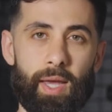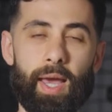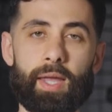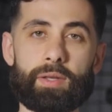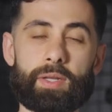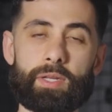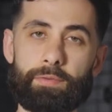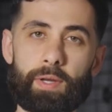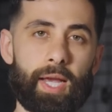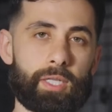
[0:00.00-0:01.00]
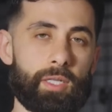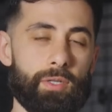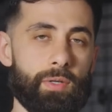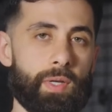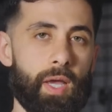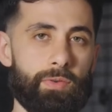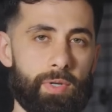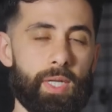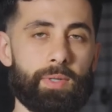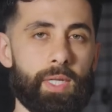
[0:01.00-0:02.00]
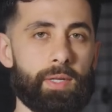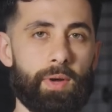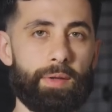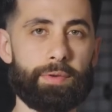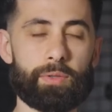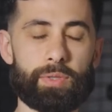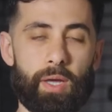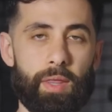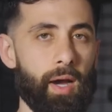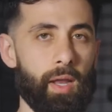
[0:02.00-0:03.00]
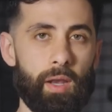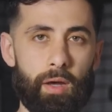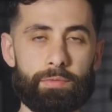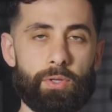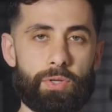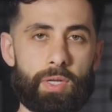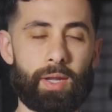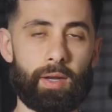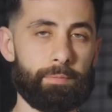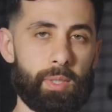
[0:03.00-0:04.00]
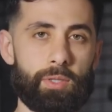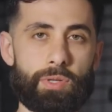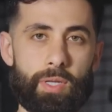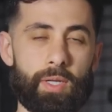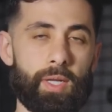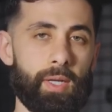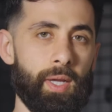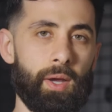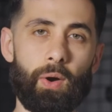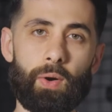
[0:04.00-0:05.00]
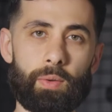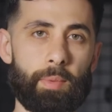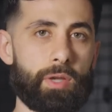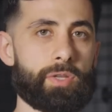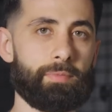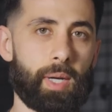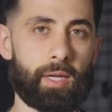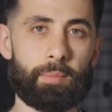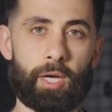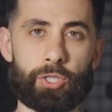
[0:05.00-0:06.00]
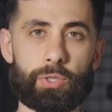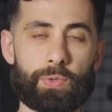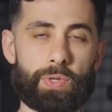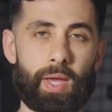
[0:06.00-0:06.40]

And Tiffin actually do a really, really great filter that I love using, and I've been using it on most of my commercials,